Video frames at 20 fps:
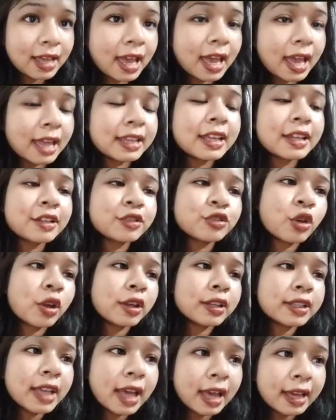and he had
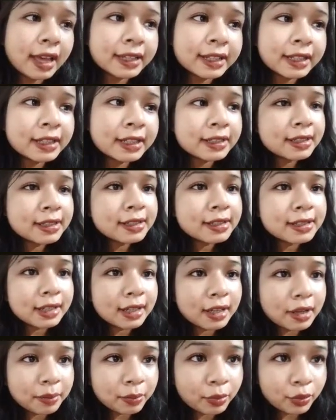joined the INA in
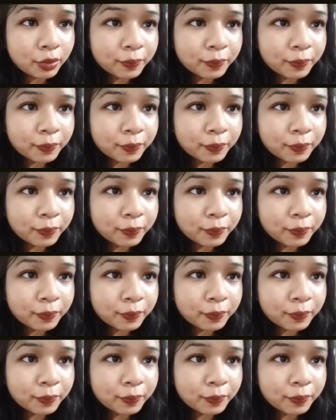Singapore.